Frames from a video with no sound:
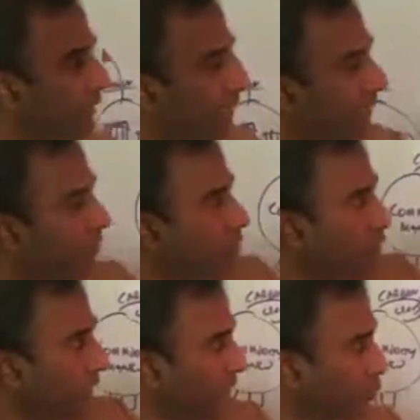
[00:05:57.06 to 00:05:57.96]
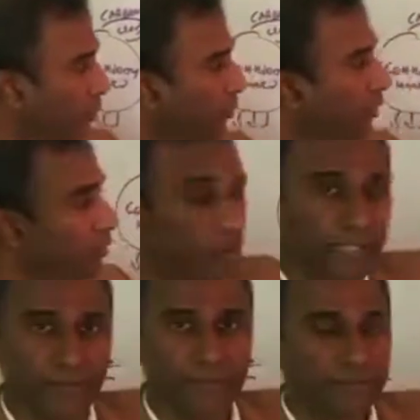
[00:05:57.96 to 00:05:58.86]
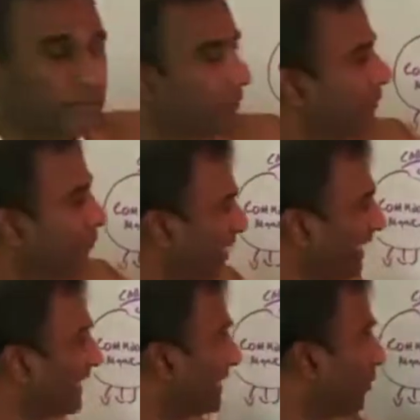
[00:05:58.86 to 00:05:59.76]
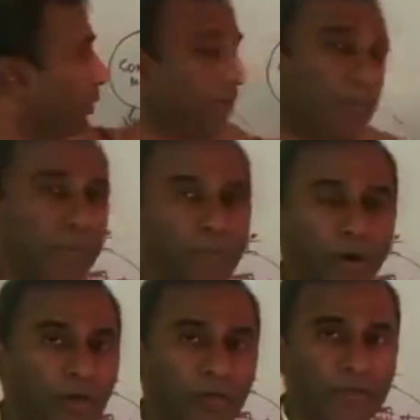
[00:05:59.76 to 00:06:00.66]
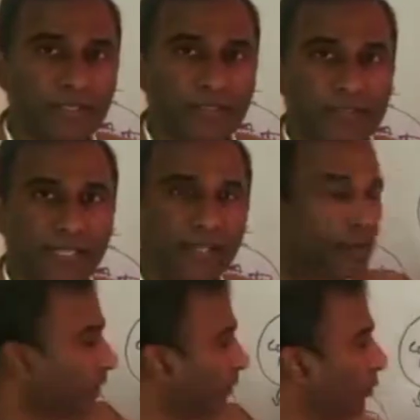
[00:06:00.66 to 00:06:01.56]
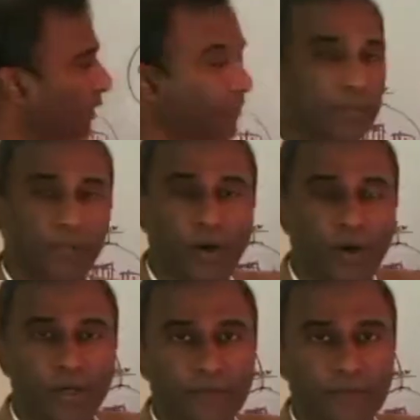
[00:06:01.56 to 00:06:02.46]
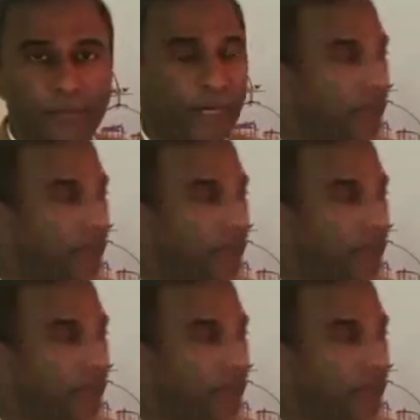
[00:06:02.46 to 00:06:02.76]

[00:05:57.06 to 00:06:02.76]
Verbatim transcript: the countries who are polluting really didn't want to be part of this. They didn't really want to be part of the